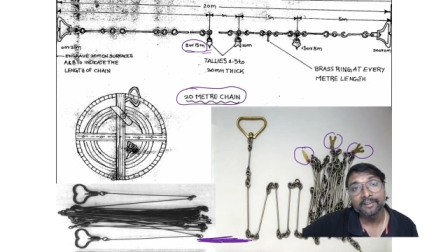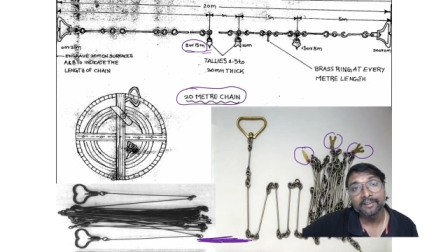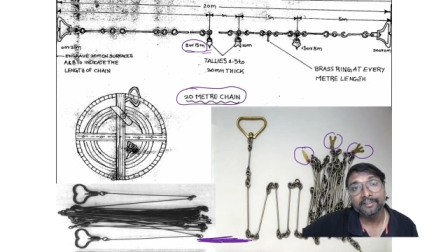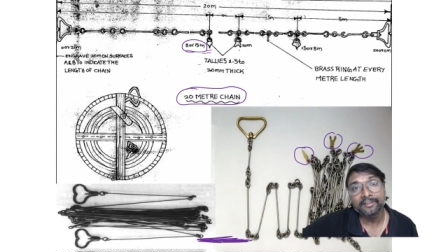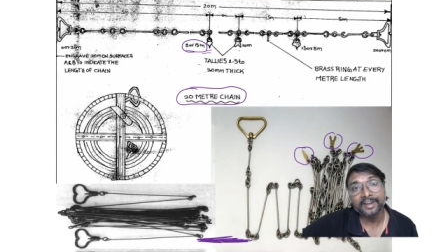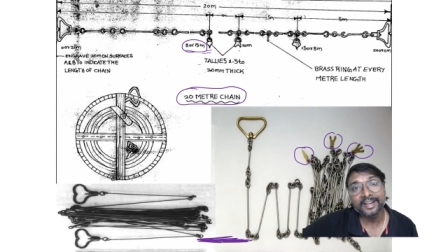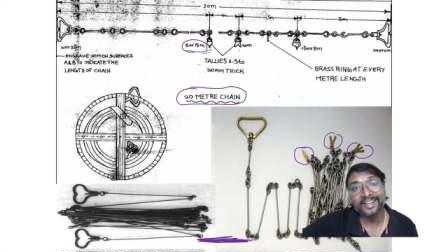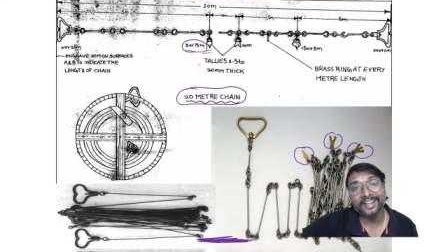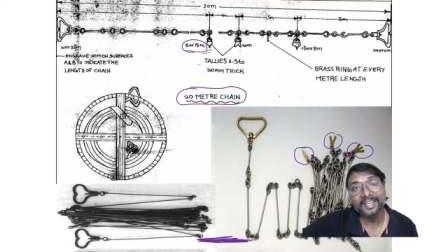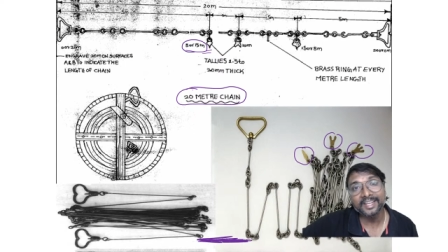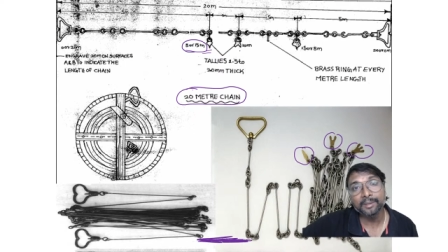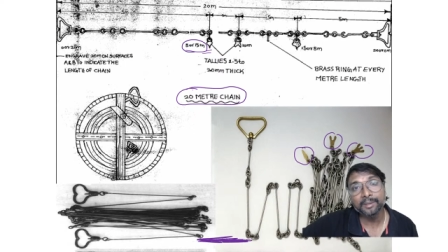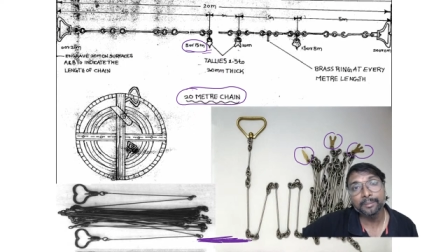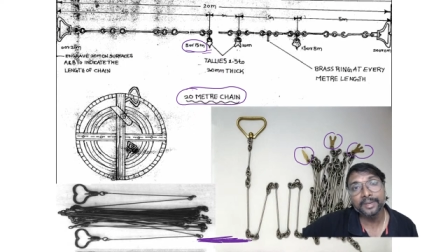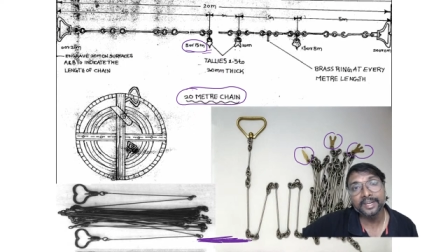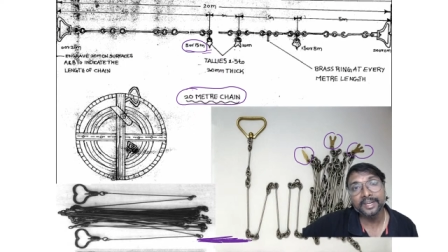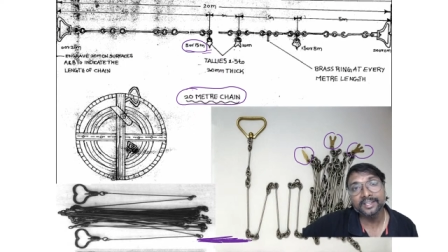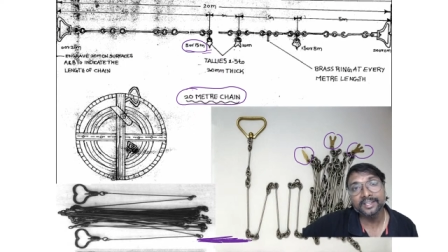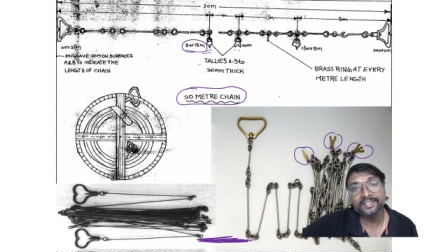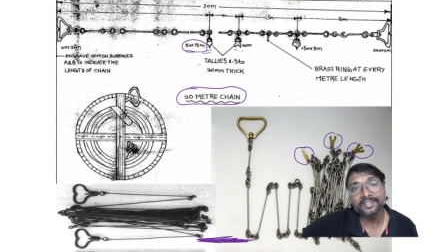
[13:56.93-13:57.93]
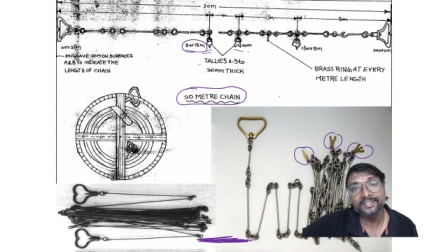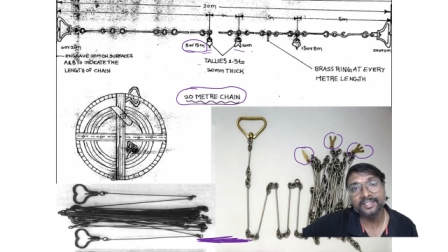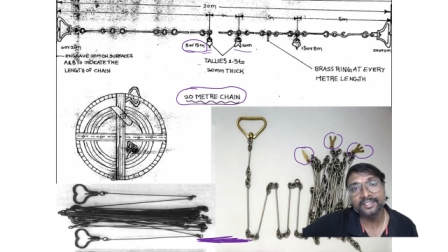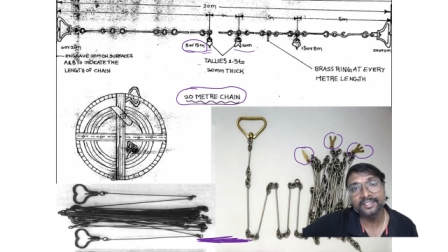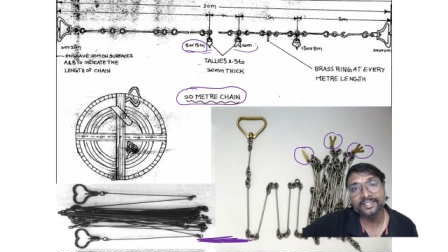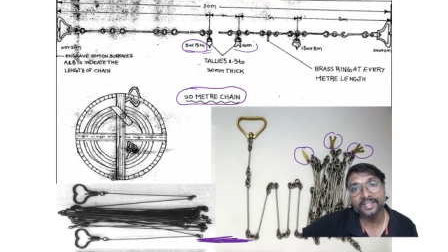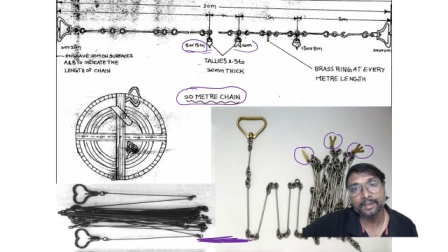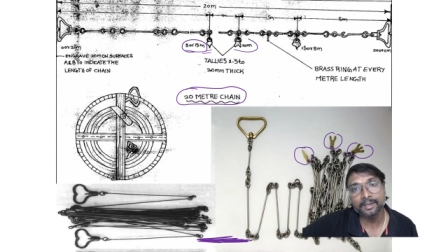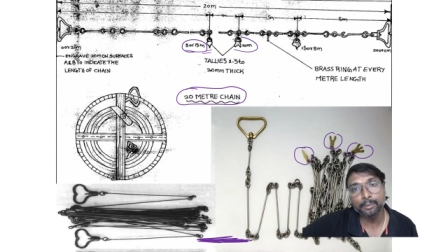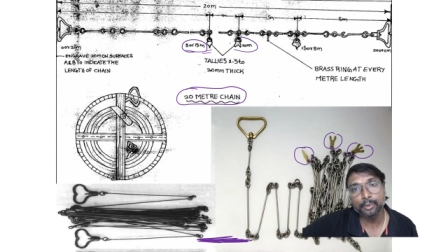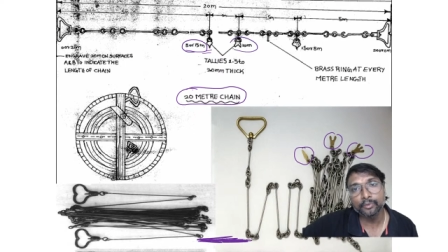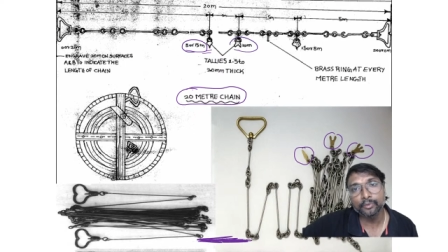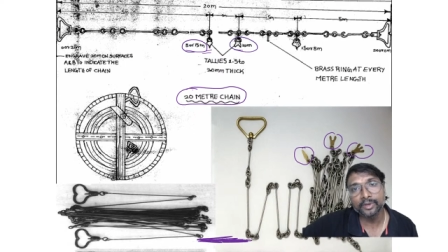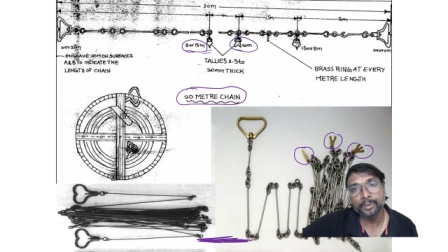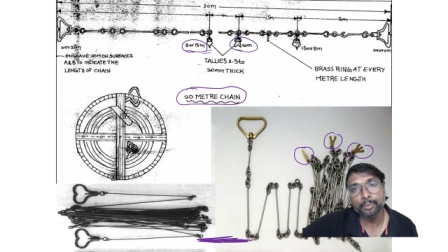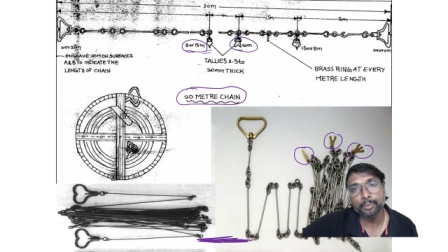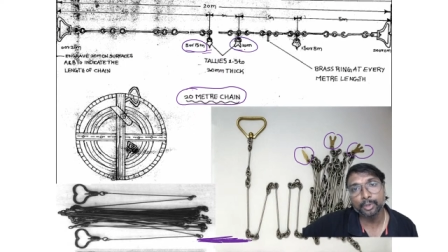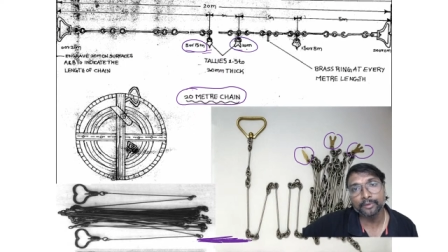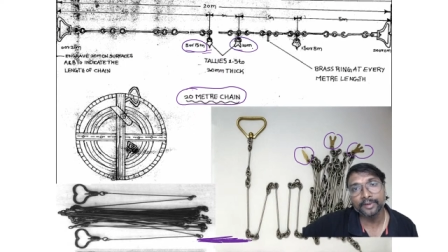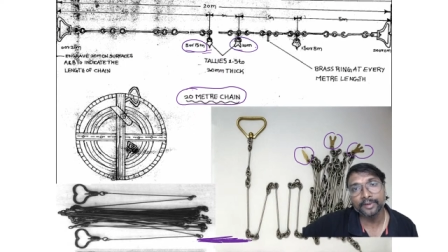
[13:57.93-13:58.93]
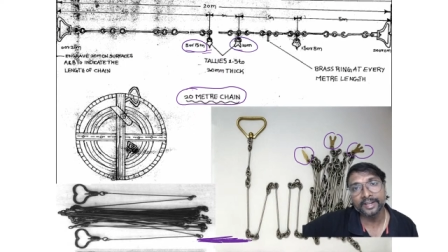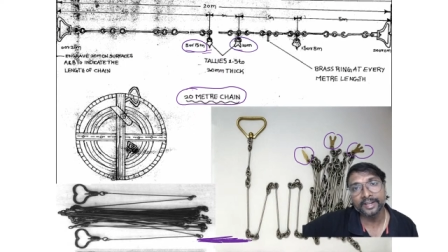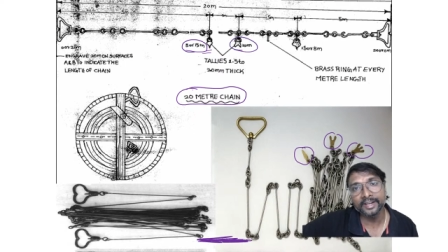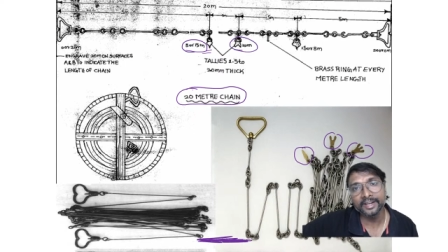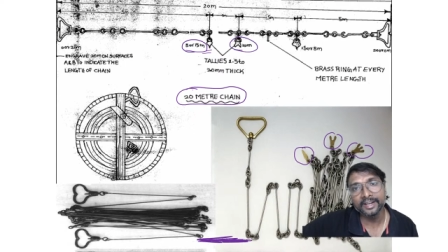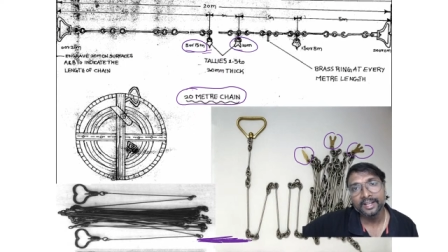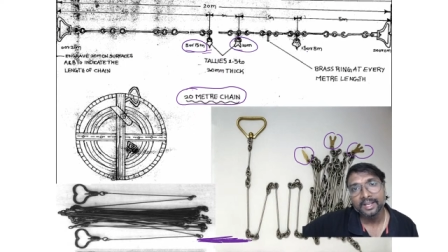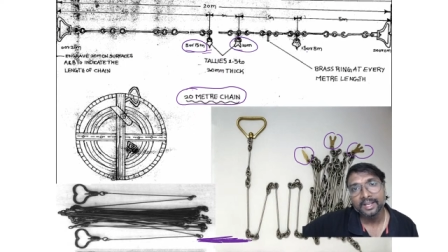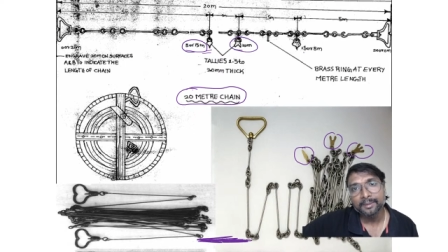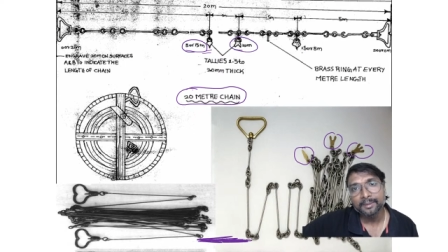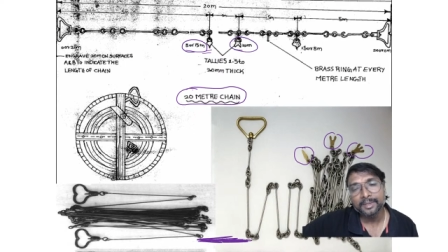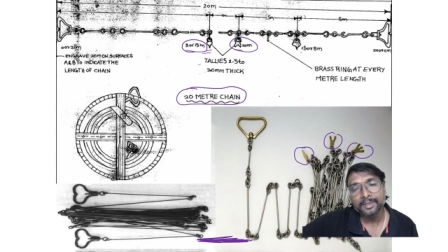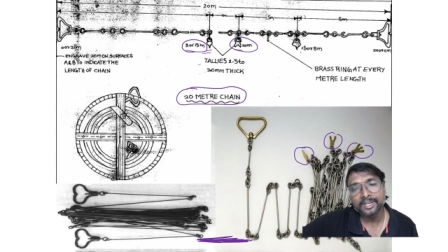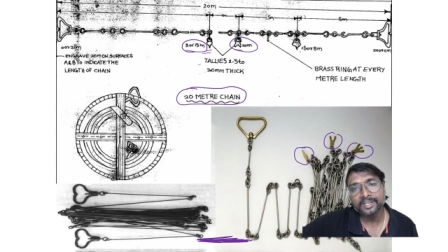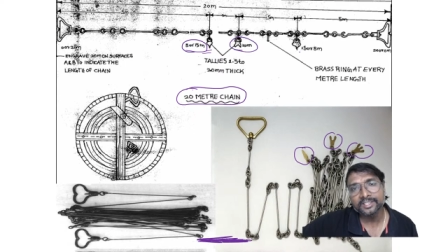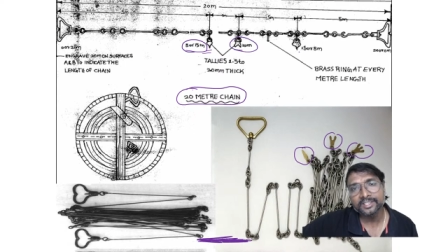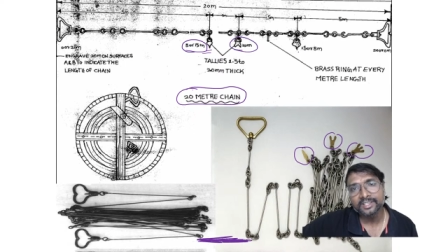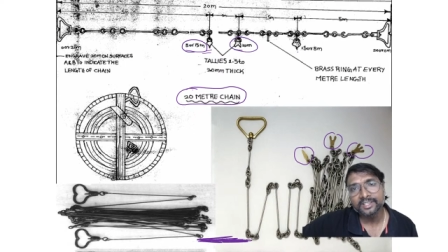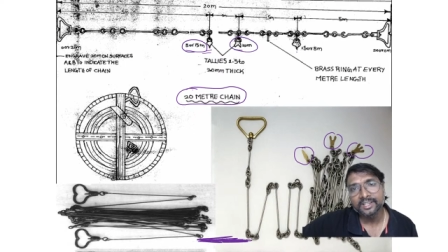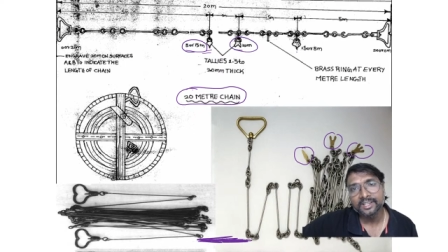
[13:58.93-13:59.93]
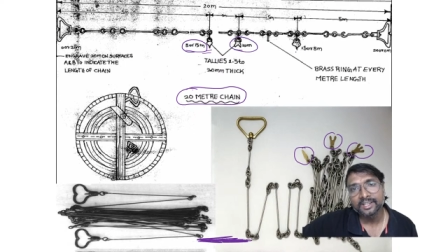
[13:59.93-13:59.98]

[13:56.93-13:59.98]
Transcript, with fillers: For 10 meters this double one provided, because